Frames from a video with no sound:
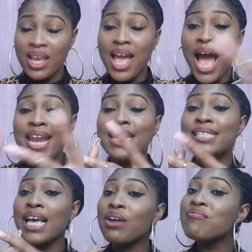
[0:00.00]
And then the
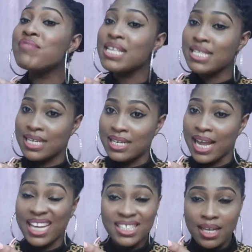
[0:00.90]
second reason,
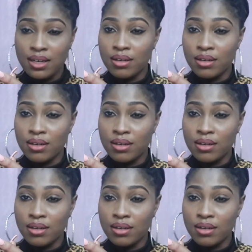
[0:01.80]
like I said,